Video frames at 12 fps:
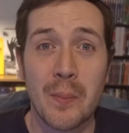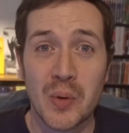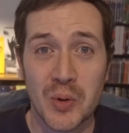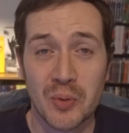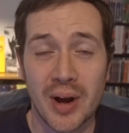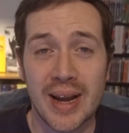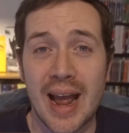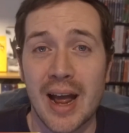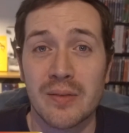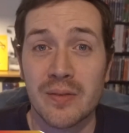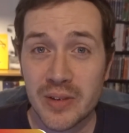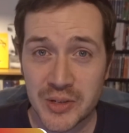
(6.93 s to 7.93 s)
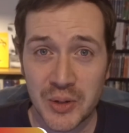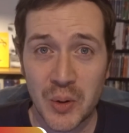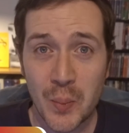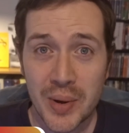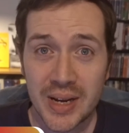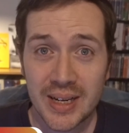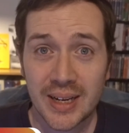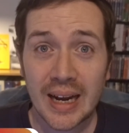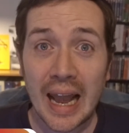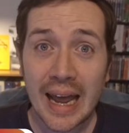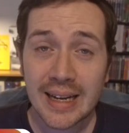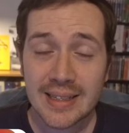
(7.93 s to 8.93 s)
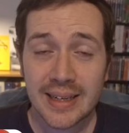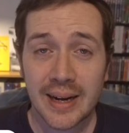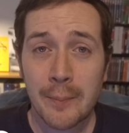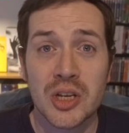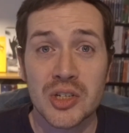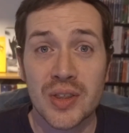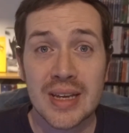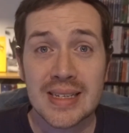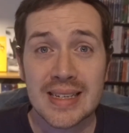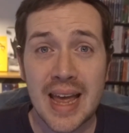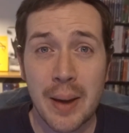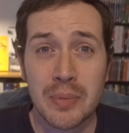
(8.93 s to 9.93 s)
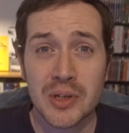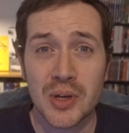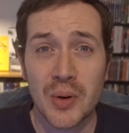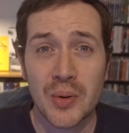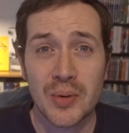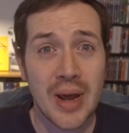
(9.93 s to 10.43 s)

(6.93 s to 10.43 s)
Blu-ray and physical media collecting. So this is episode